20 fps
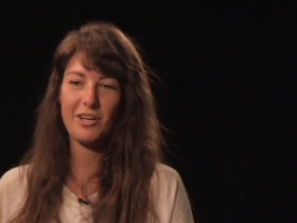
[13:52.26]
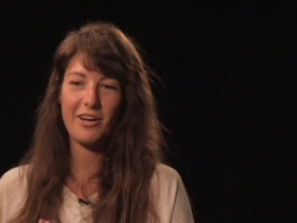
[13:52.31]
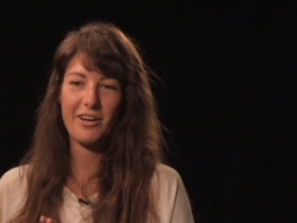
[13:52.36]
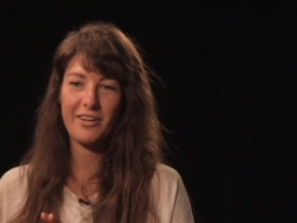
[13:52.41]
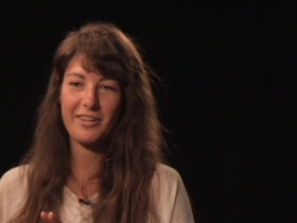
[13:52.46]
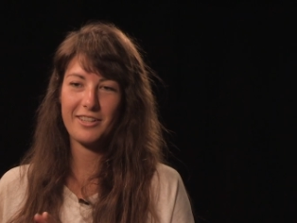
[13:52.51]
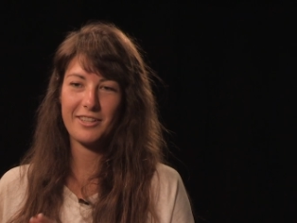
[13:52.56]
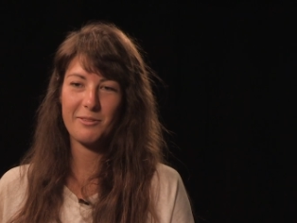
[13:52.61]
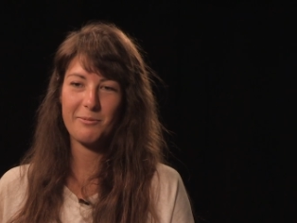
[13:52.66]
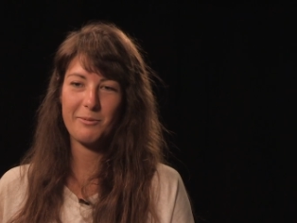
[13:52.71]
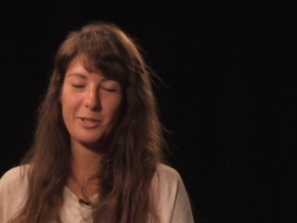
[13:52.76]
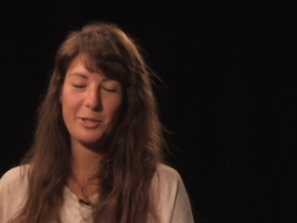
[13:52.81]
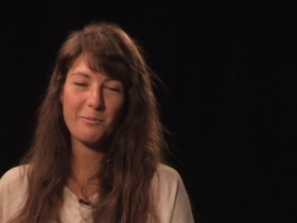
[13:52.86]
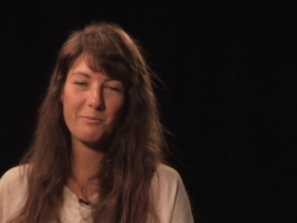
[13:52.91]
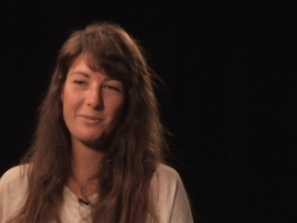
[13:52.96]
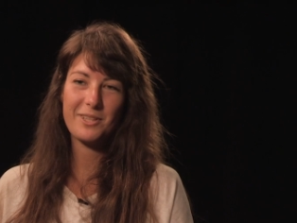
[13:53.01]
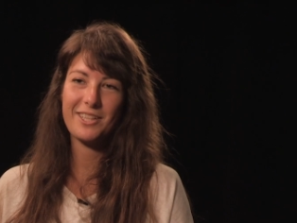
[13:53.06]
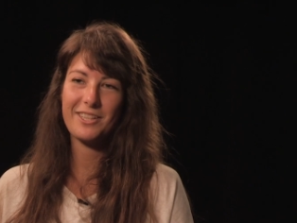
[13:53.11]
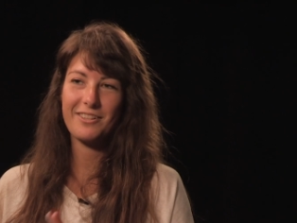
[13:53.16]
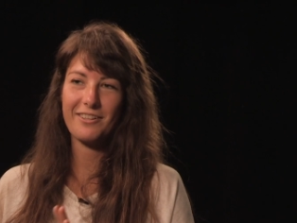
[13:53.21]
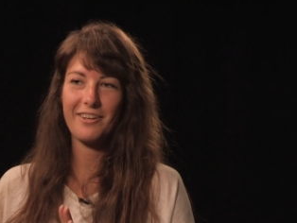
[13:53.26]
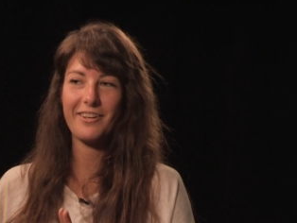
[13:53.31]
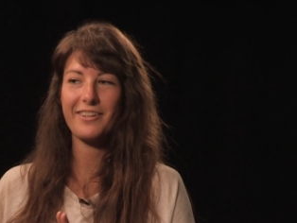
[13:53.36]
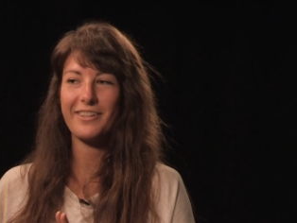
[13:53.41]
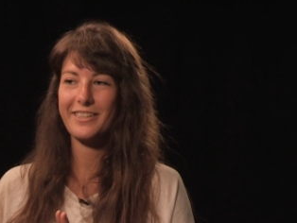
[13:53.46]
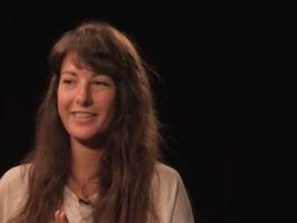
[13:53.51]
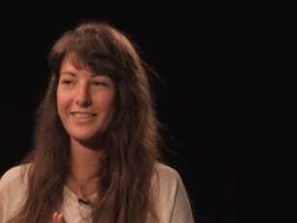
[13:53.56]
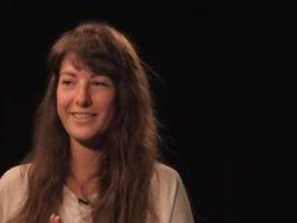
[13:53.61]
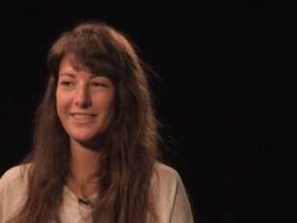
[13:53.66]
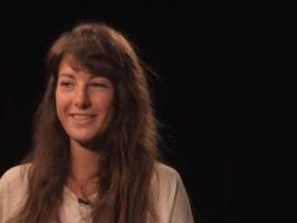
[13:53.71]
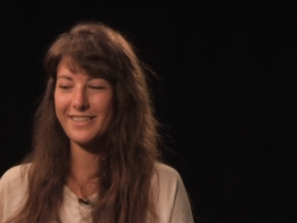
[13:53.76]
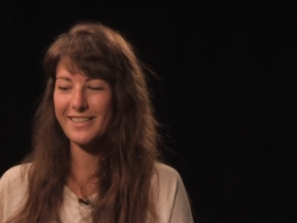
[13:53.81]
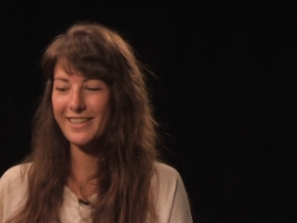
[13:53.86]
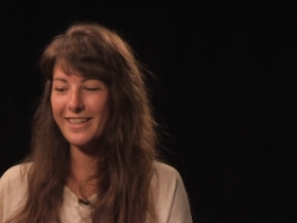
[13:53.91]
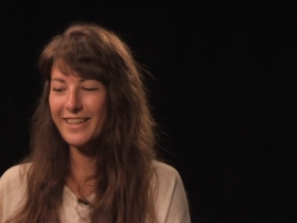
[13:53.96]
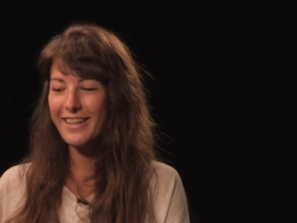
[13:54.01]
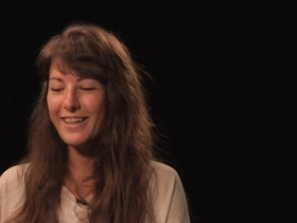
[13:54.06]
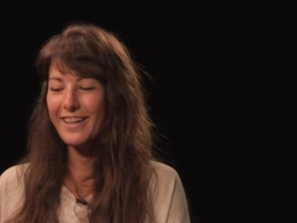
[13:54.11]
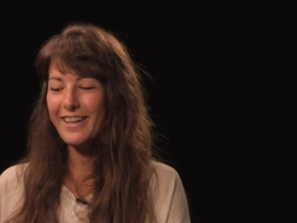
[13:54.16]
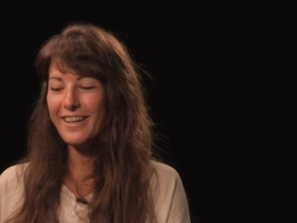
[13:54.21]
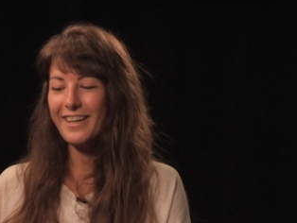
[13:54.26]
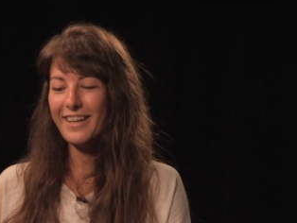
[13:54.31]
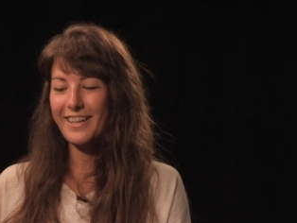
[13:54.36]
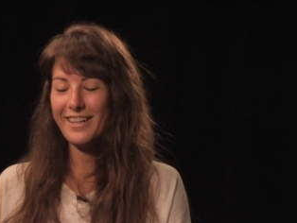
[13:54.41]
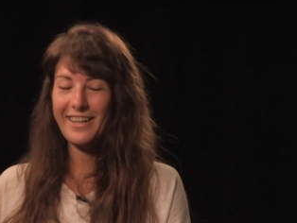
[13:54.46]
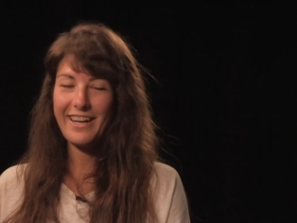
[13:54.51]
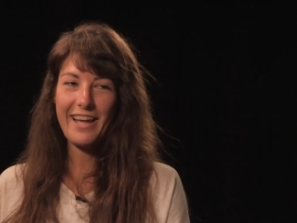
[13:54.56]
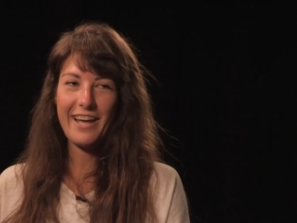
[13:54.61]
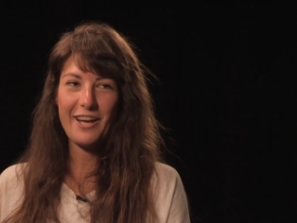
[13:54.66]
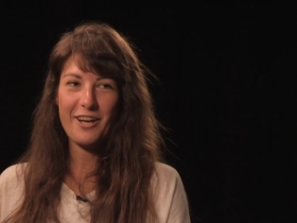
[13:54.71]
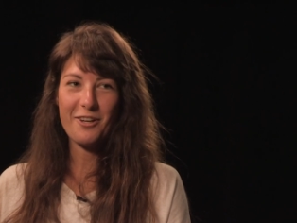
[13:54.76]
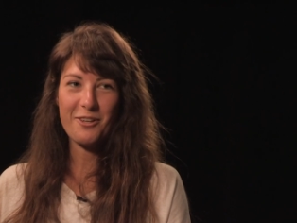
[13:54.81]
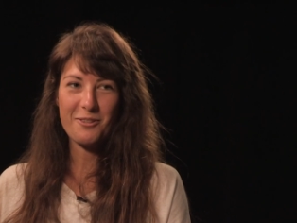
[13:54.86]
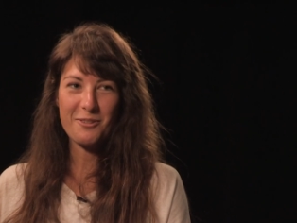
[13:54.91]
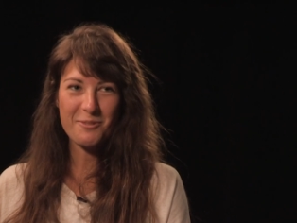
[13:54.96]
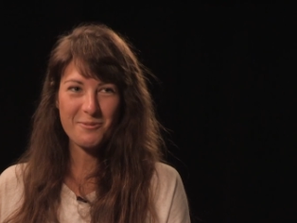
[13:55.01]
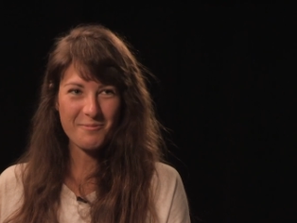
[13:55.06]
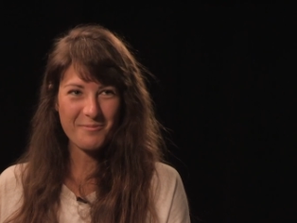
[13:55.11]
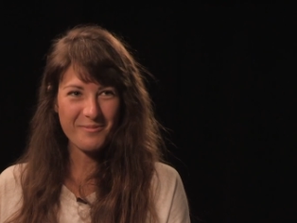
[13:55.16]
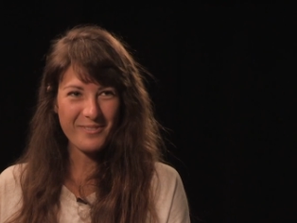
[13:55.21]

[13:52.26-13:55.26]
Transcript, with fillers: a talk about being an artist now.